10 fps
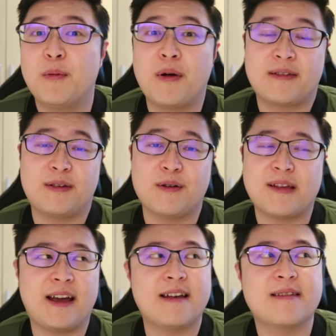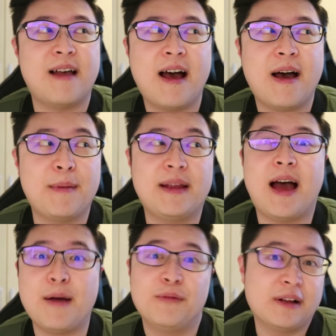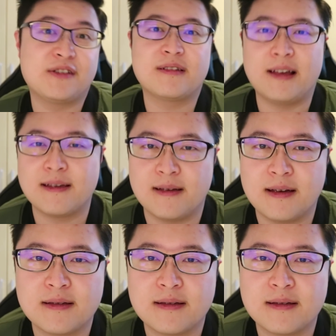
more excuse. I'm really just lazy,